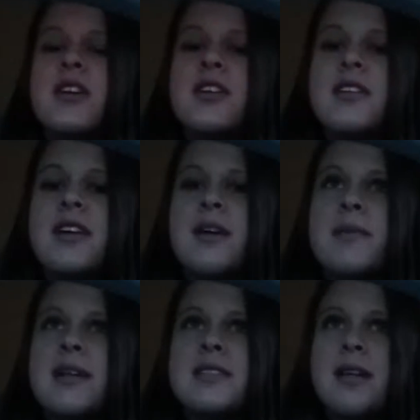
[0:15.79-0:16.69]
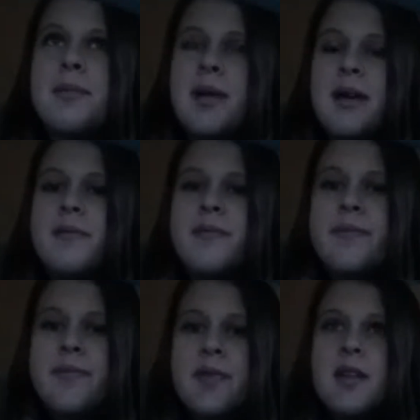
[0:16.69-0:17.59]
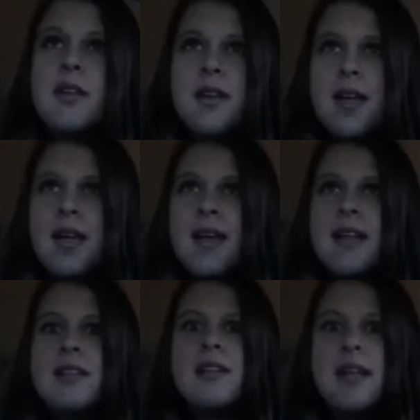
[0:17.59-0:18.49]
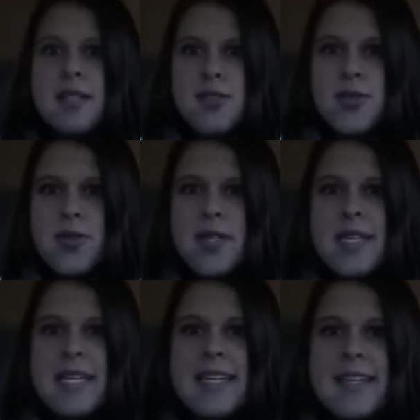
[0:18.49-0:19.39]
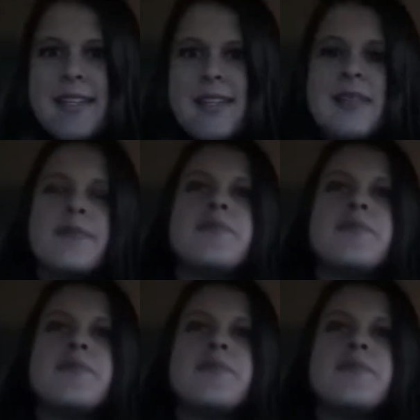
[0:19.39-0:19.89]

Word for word: Currently, I'm at a stoplight. And the light's green.